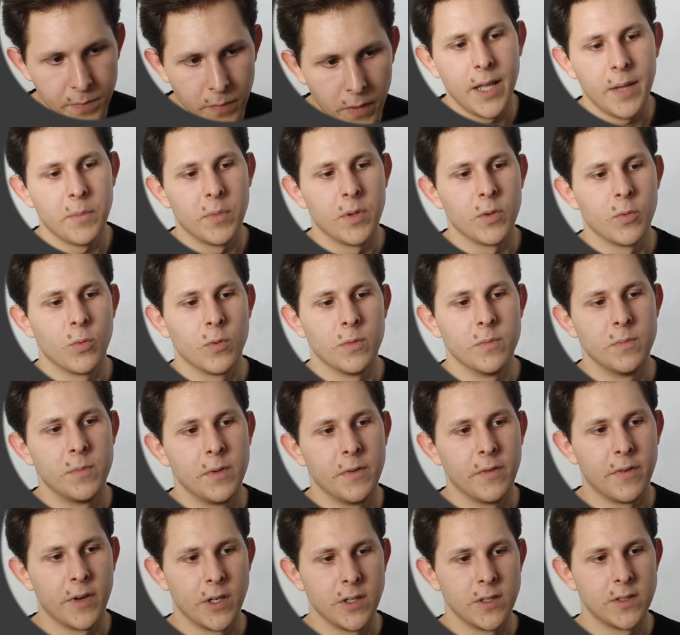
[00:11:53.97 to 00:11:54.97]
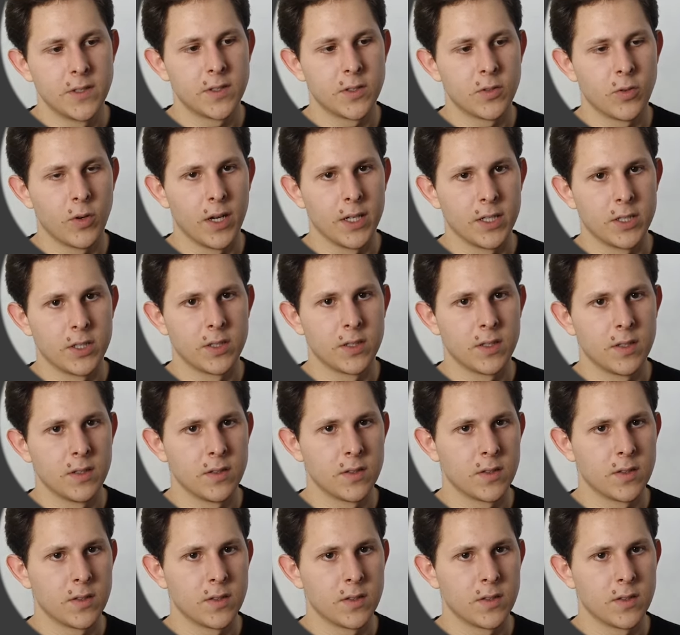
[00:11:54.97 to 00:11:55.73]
label will be very stretched.